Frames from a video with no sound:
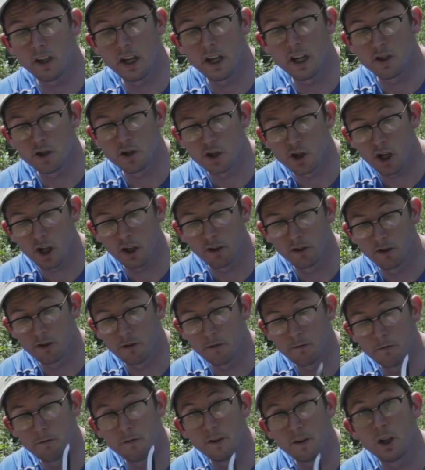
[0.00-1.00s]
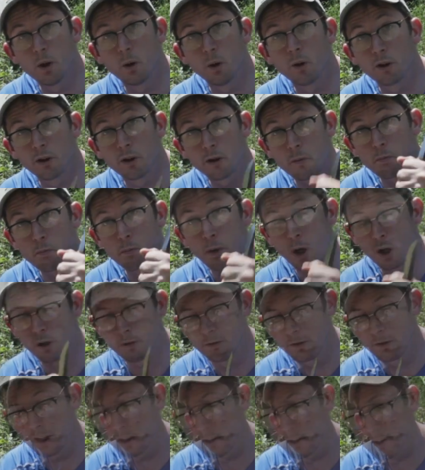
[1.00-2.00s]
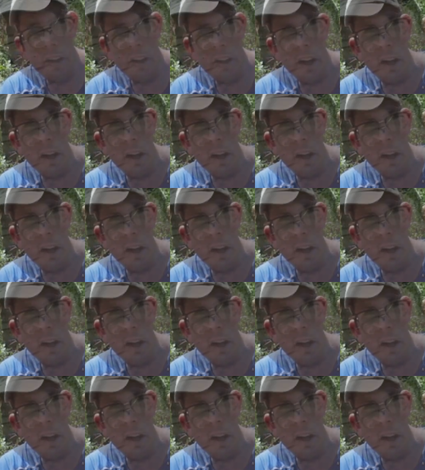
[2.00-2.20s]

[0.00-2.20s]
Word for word: it just feels perfect.